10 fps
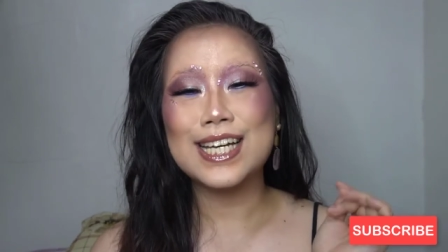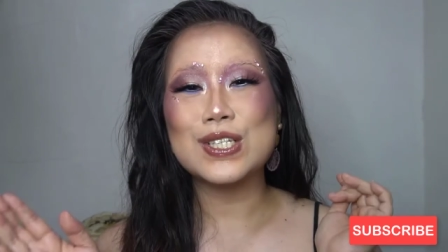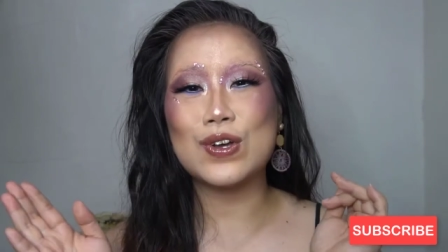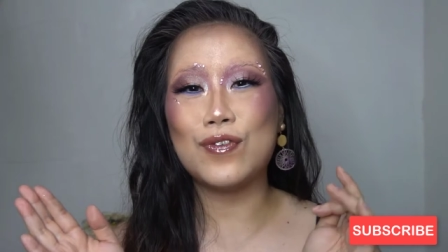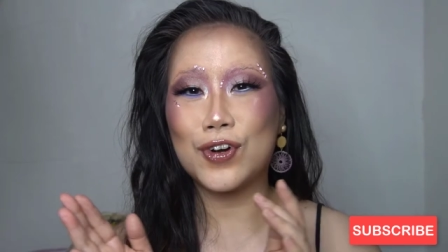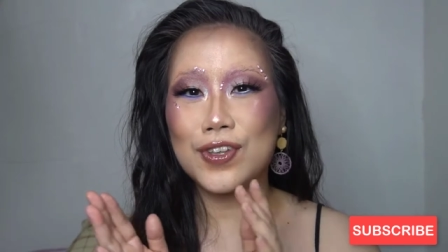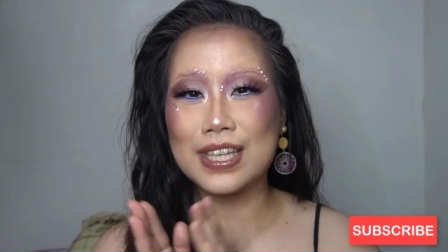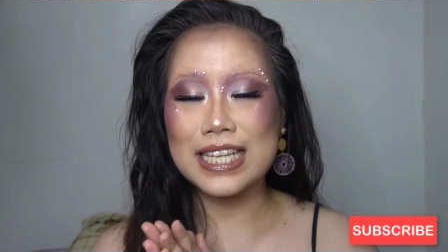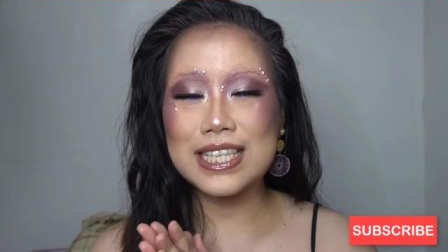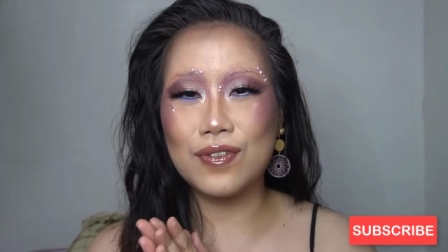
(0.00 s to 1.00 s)
So for
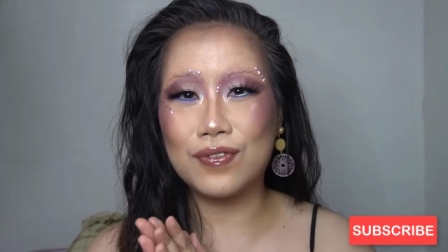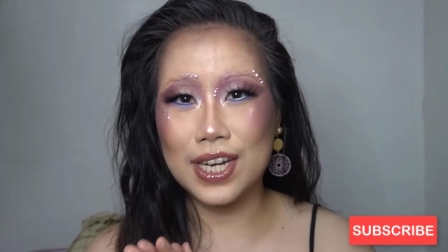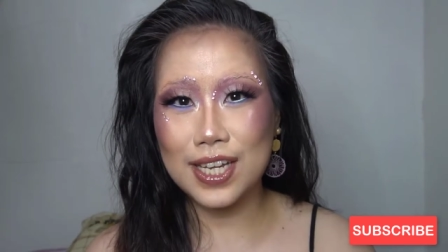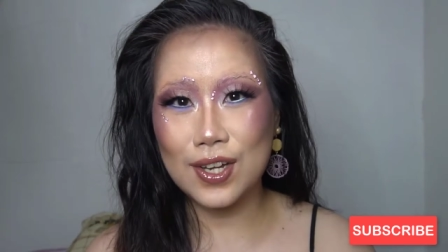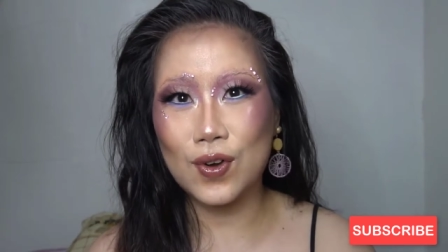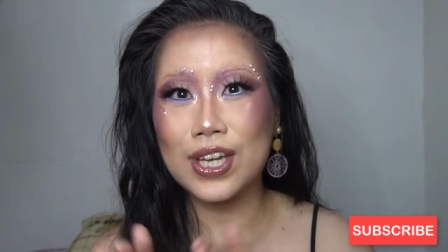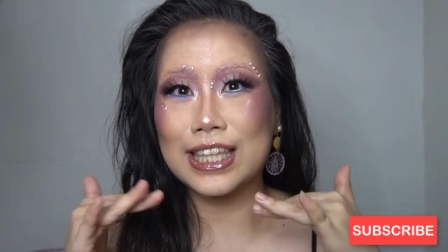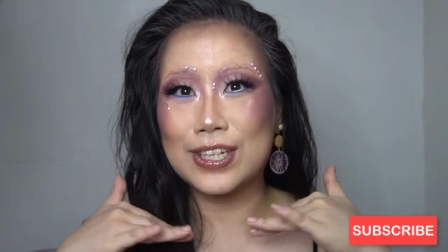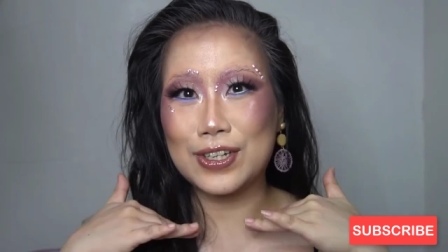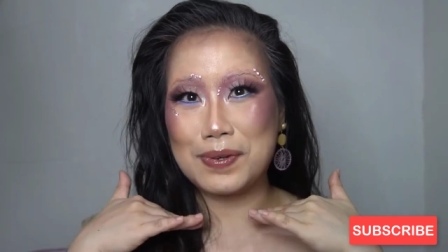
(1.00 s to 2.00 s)
this video,
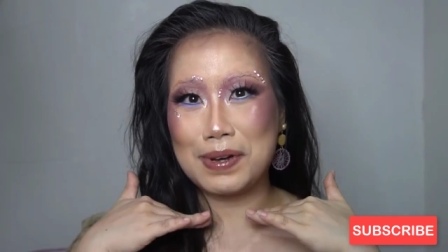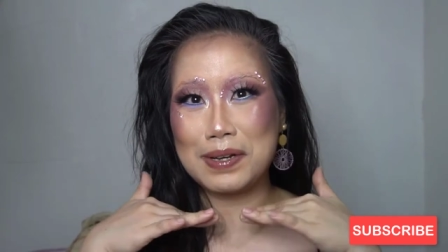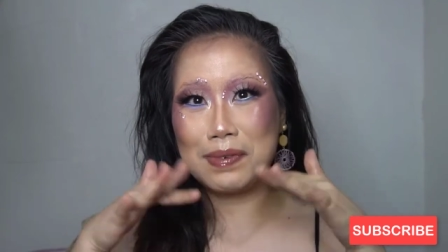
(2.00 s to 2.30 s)
kita nyo naman,